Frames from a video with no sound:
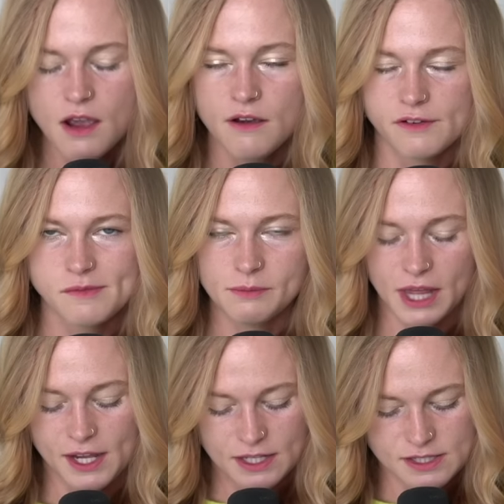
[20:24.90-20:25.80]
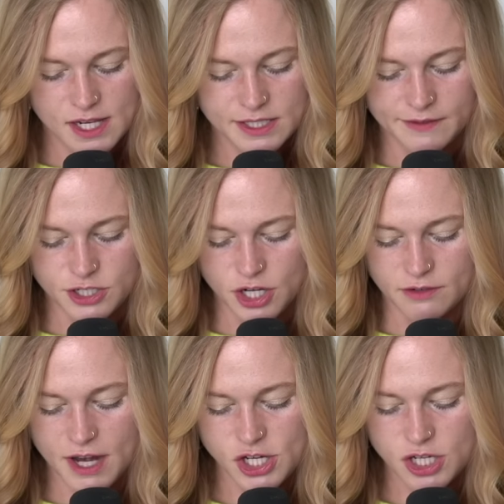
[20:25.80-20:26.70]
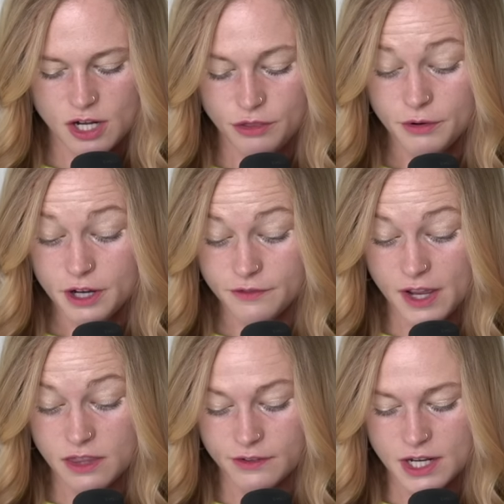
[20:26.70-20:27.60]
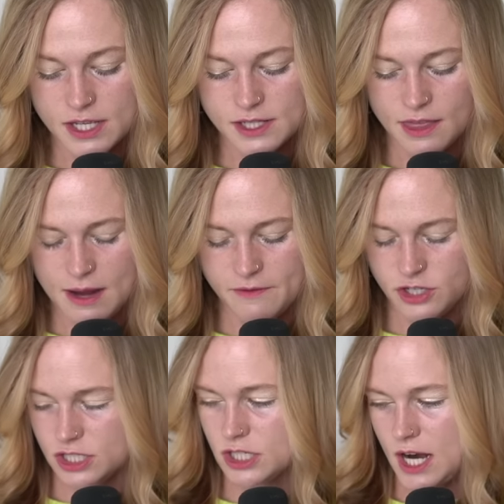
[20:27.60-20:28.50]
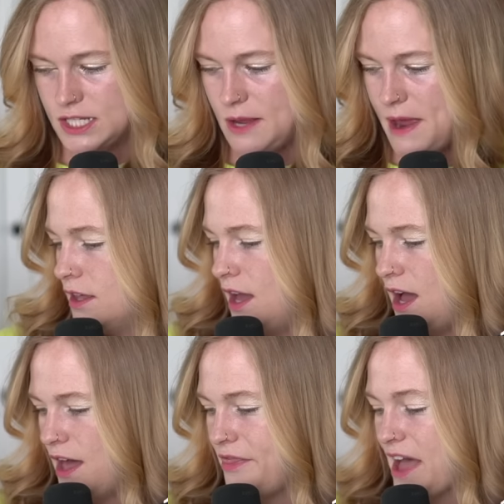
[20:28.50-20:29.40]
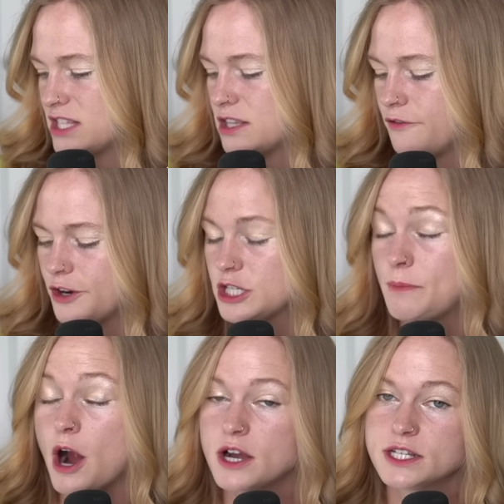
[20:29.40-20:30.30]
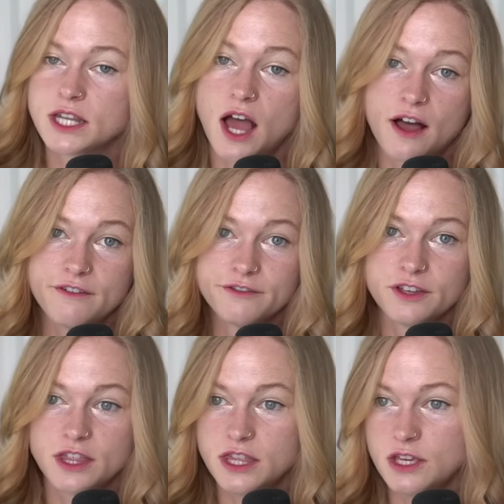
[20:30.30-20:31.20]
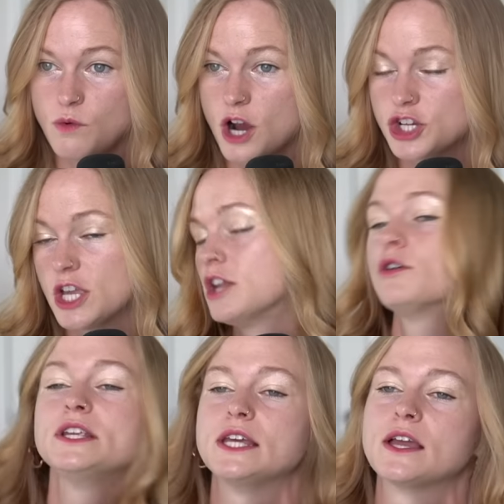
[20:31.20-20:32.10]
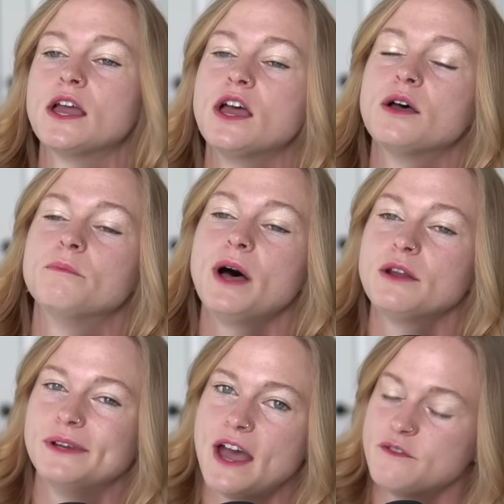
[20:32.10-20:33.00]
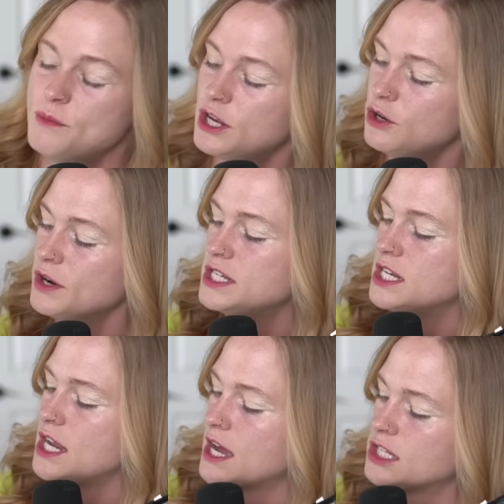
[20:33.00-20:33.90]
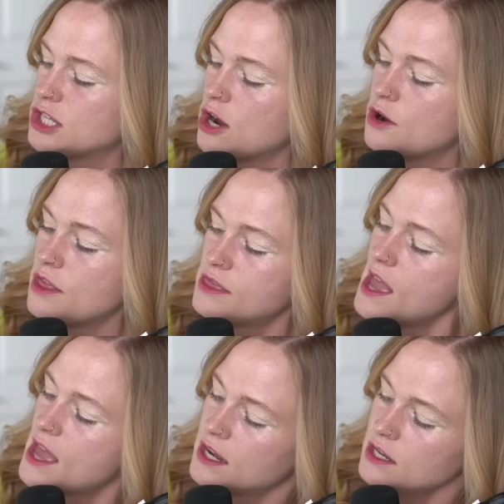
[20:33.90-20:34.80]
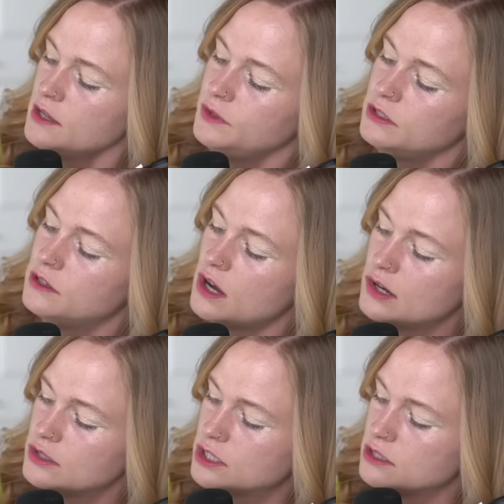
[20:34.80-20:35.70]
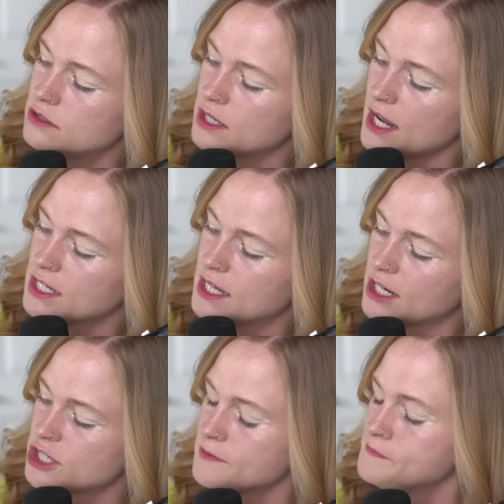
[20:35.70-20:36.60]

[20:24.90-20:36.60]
from the blood and sins of this generation through your faithfulness in the name of Jesus Christ. Amen. Uh, that's the first part of the washing and anointing but we haven't been anointed yet. So then you go to the next section.